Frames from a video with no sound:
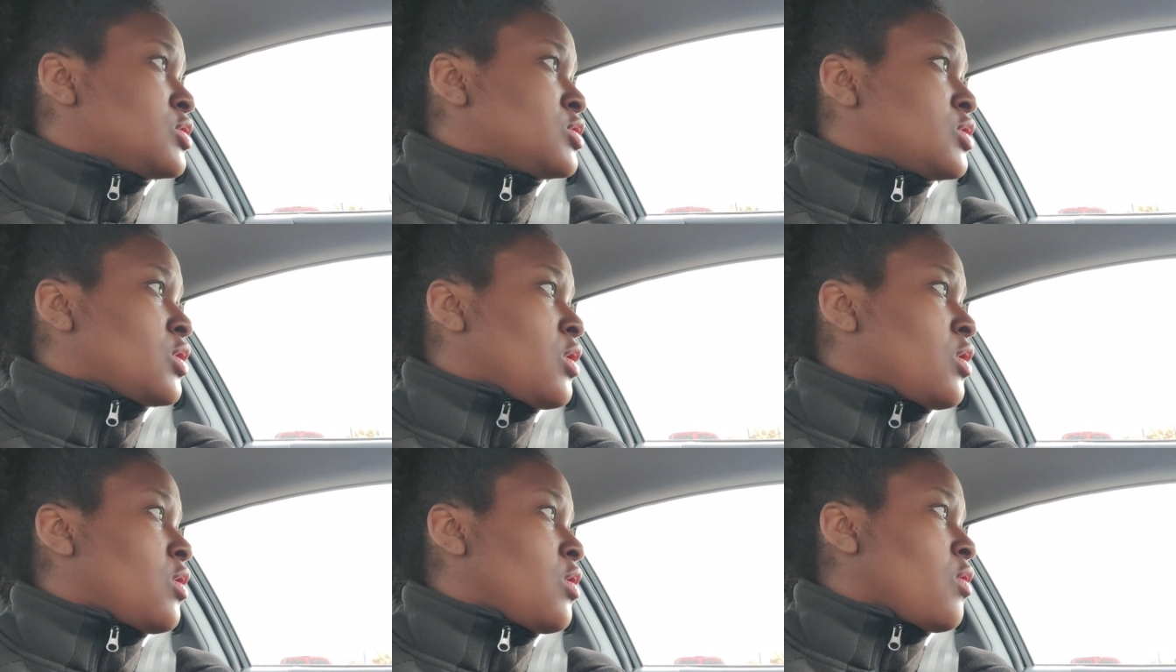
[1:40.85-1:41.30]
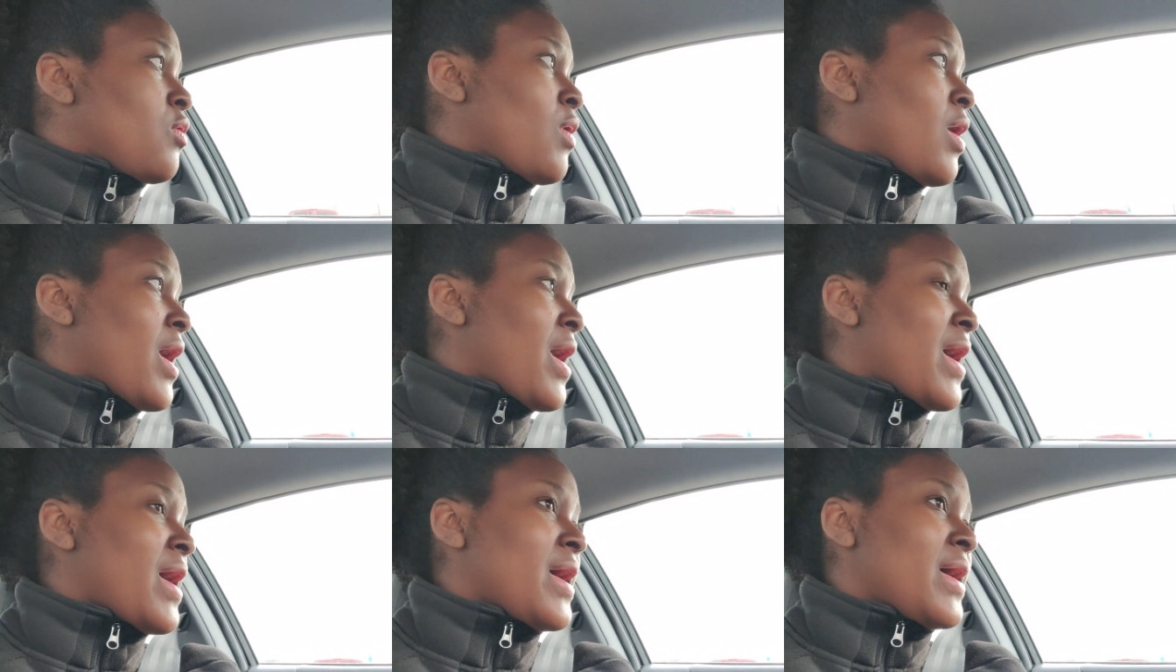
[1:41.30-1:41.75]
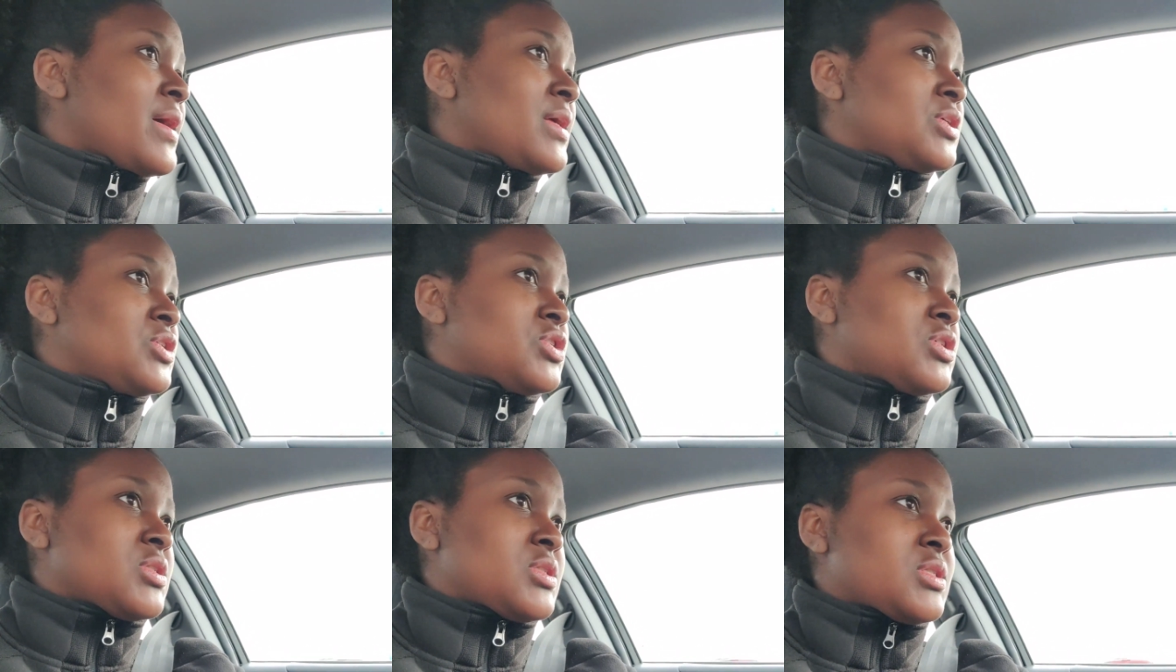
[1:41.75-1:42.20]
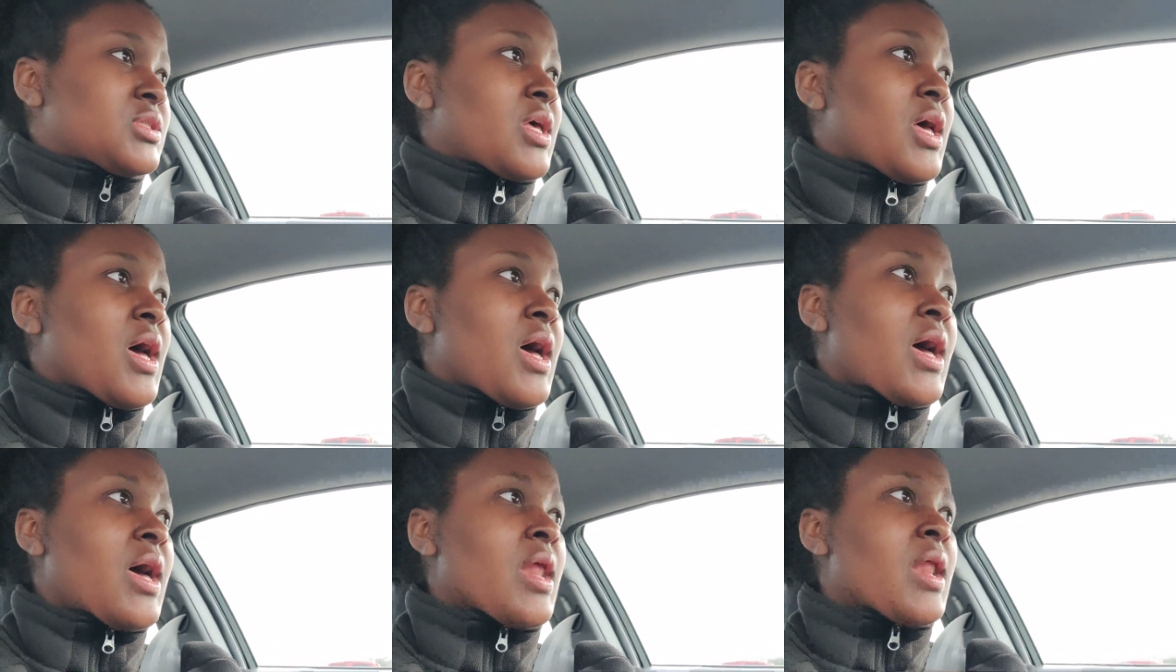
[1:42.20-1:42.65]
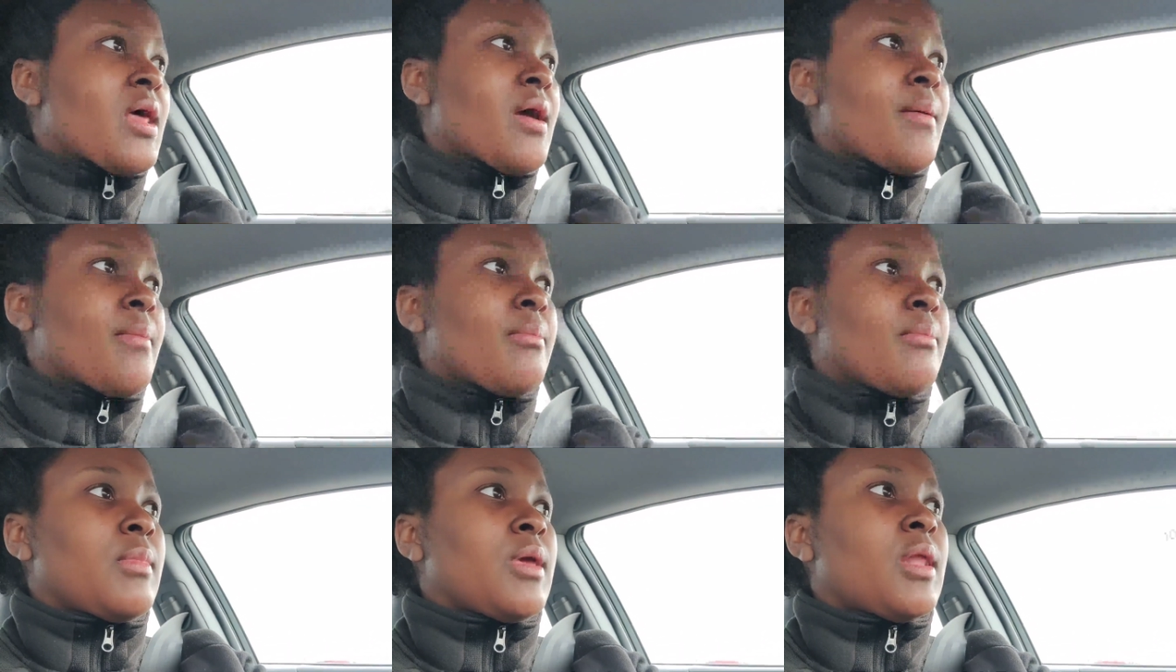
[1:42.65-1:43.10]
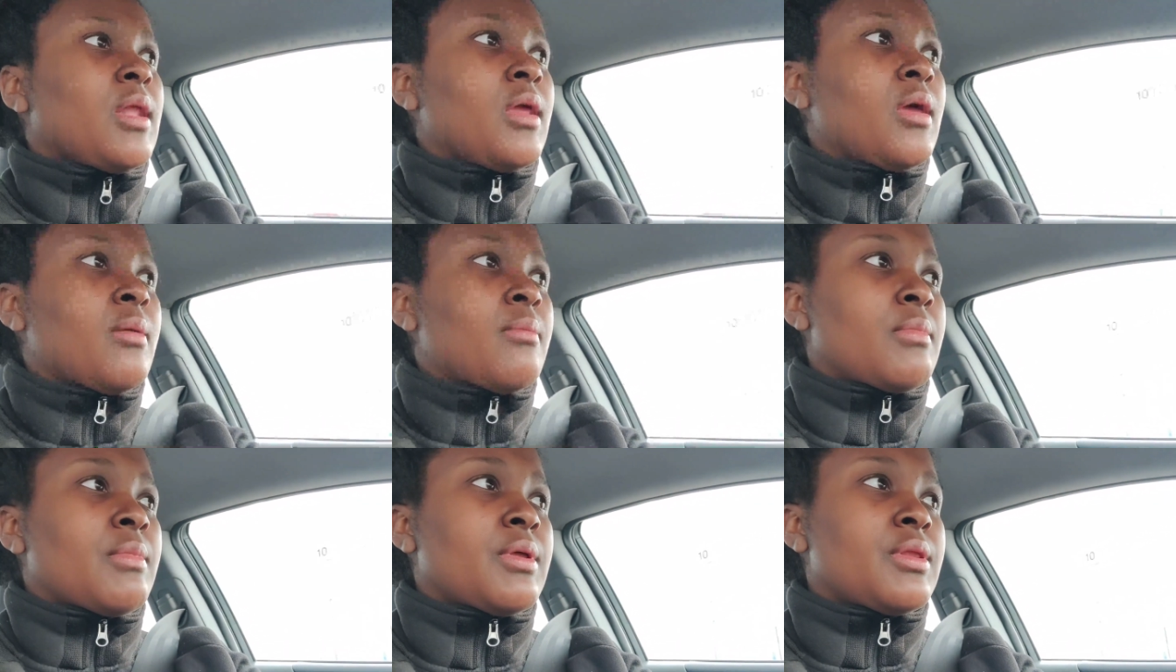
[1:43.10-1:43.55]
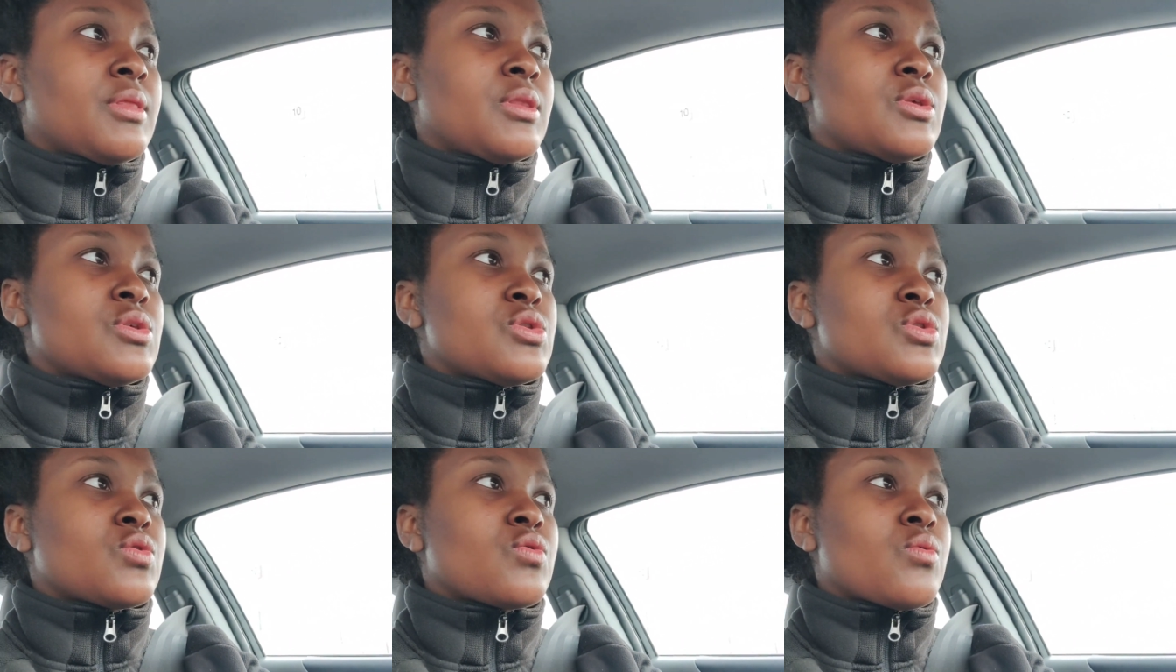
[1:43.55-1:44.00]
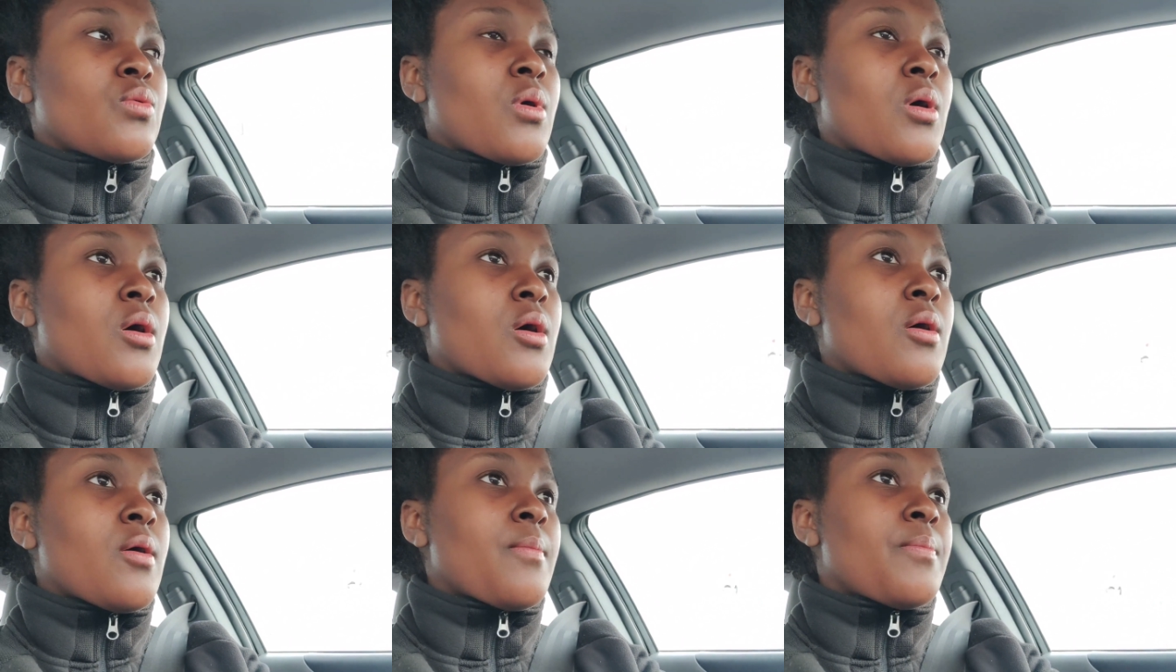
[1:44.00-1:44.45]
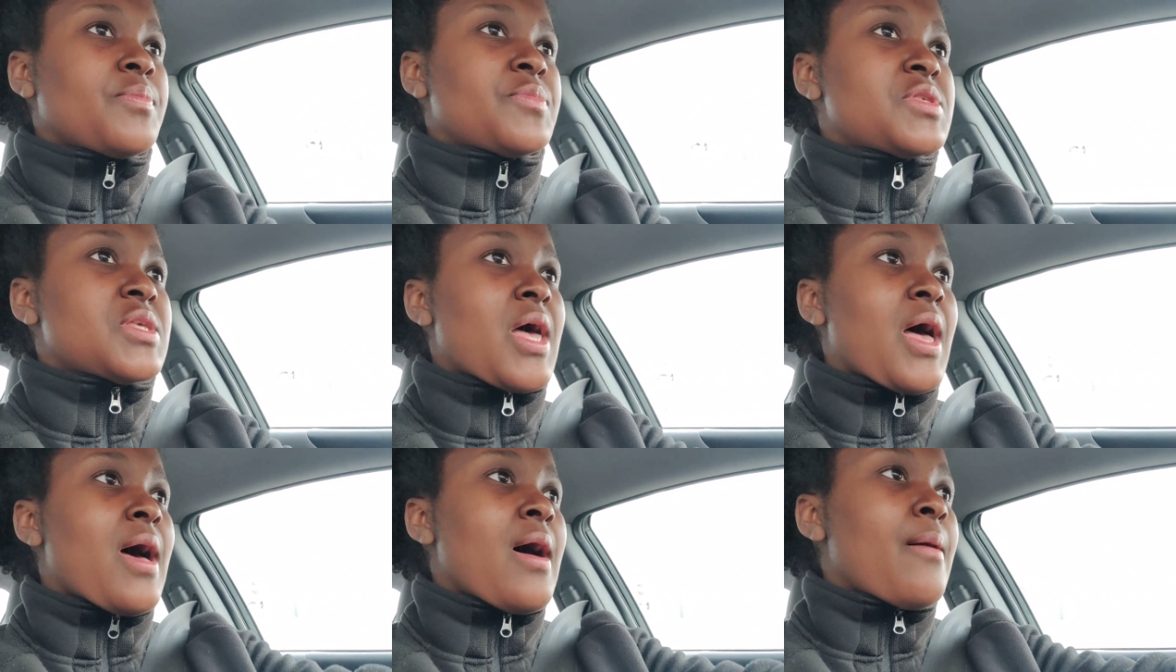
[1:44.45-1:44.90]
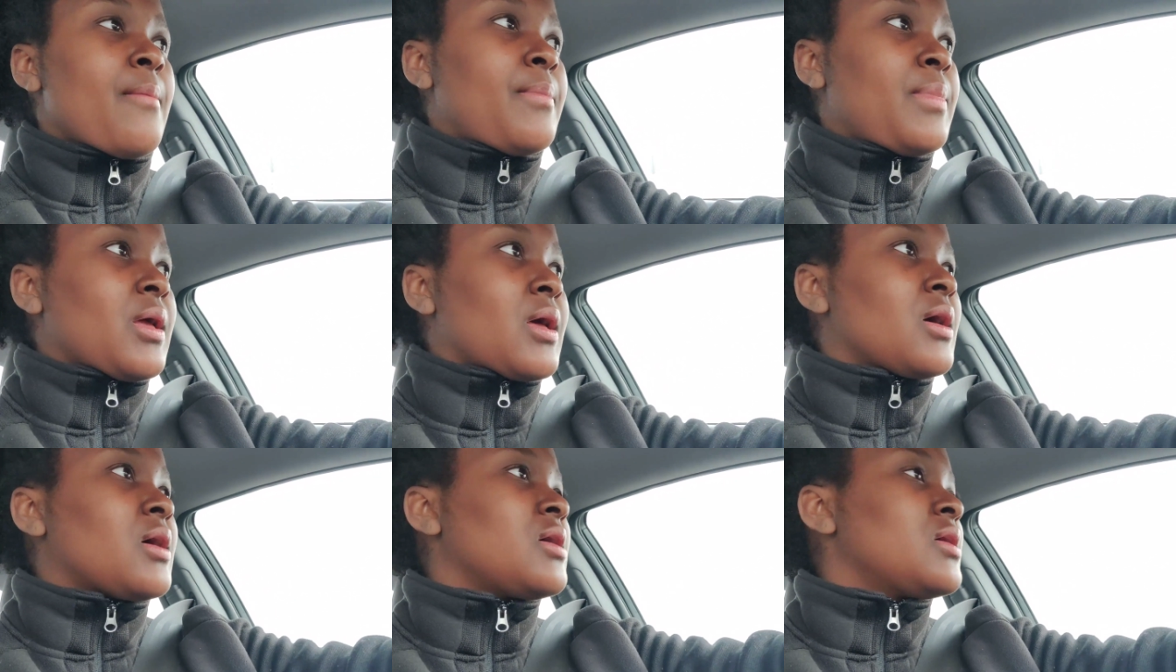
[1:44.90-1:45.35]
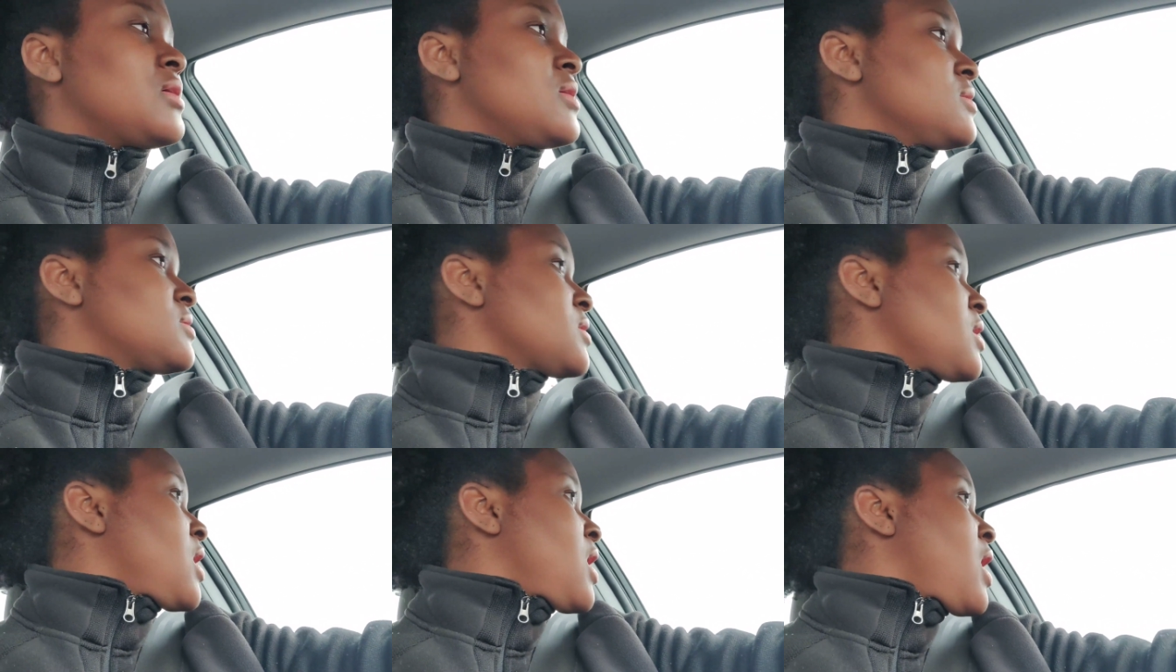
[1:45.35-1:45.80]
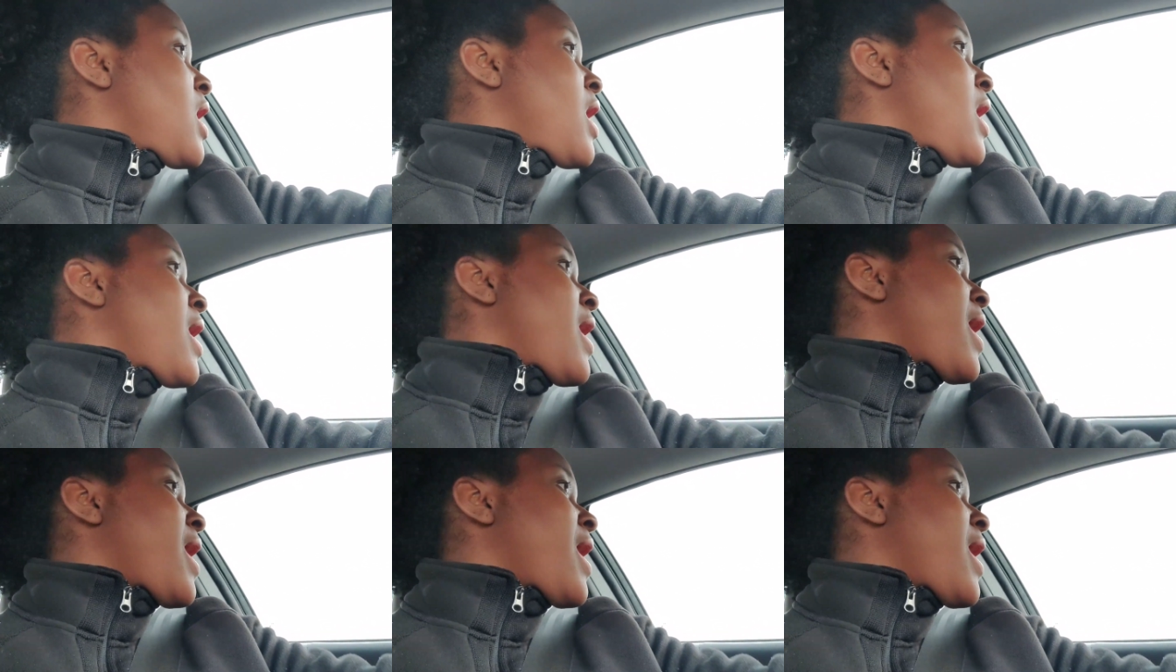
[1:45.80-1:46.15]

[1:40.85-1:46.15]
so i just got a medium in the scrub top because